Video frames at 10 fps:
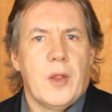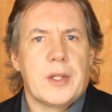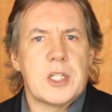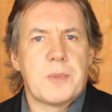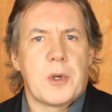
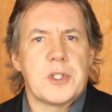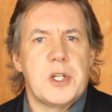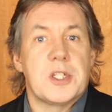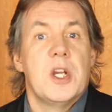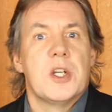Like this
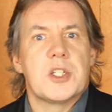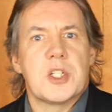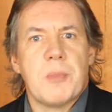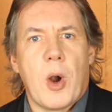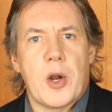person is
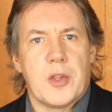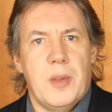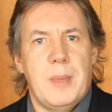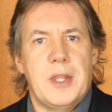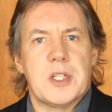smarter than me.